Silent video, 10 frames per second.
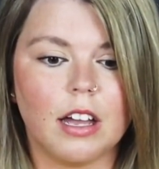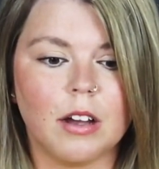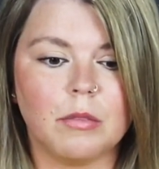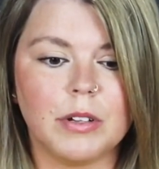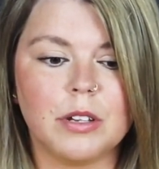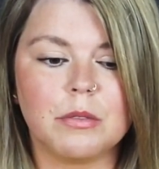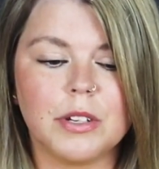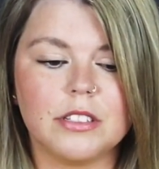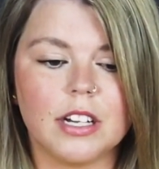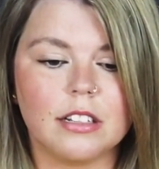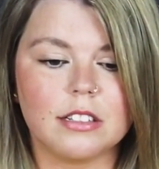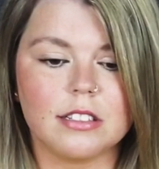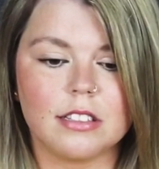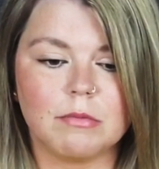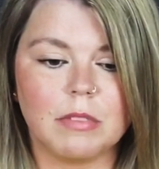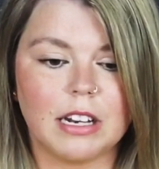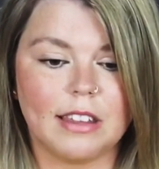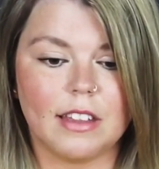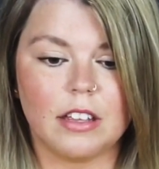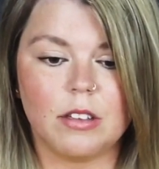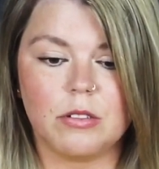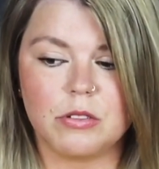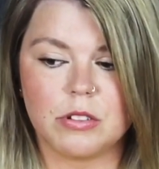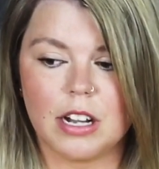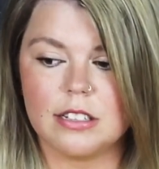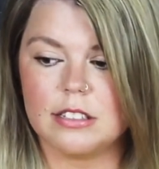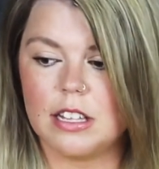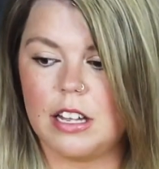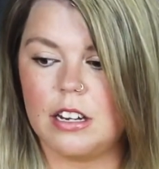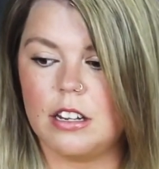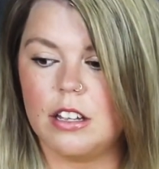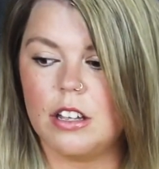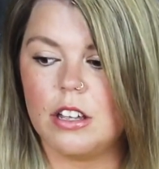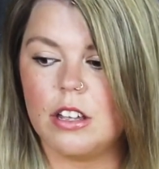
when you reach out to somebody that you trust and